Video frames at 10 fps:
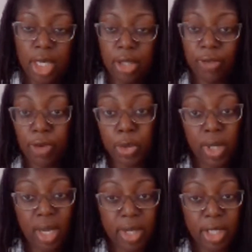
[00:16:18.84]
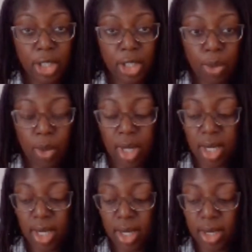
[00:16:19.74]
The first one I mentioned
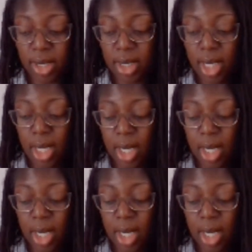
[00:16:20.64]
was